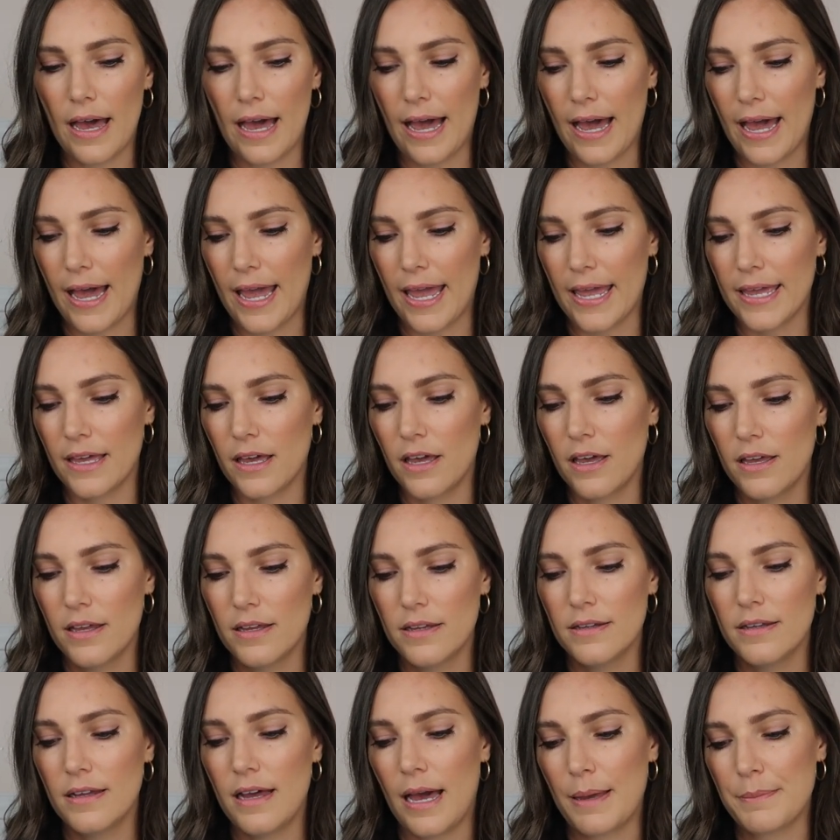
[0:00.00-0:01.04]
I
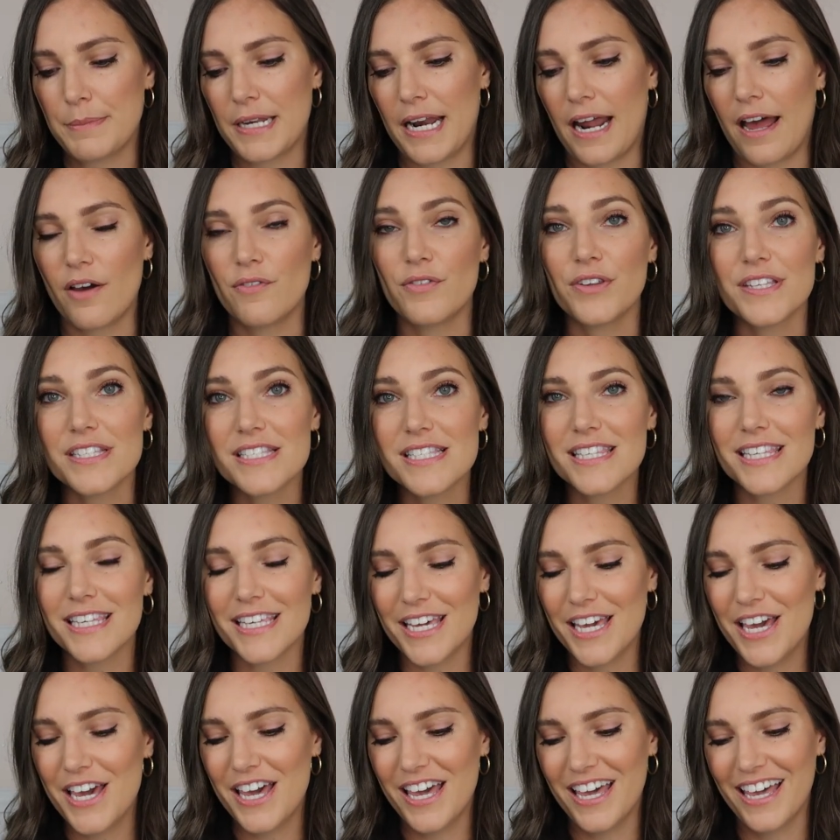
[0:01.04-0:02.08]
mean,
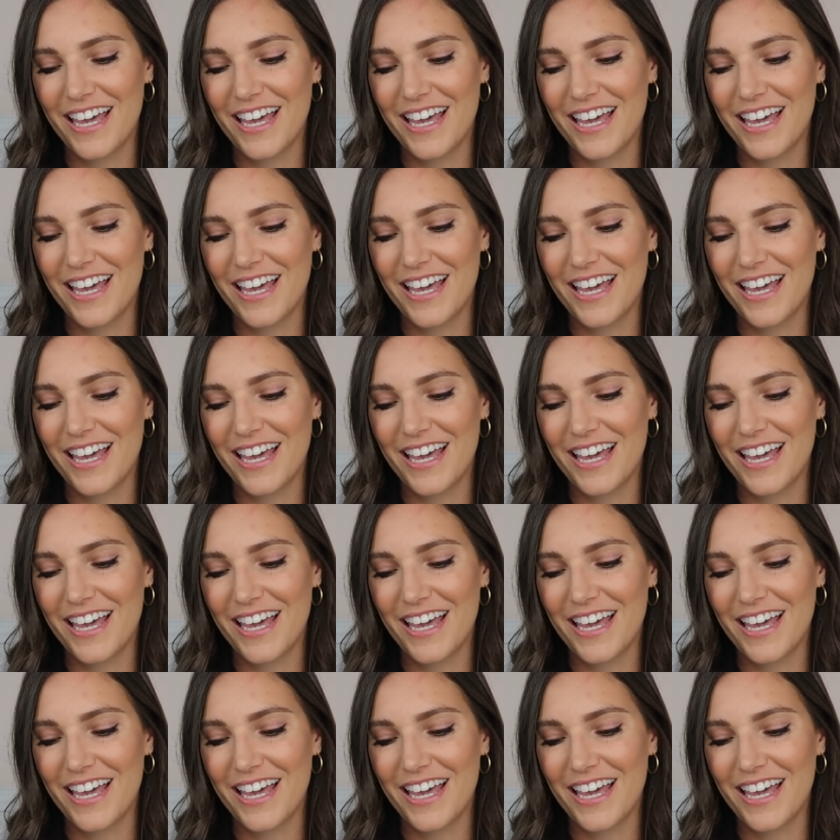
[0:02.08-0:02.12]
obviously.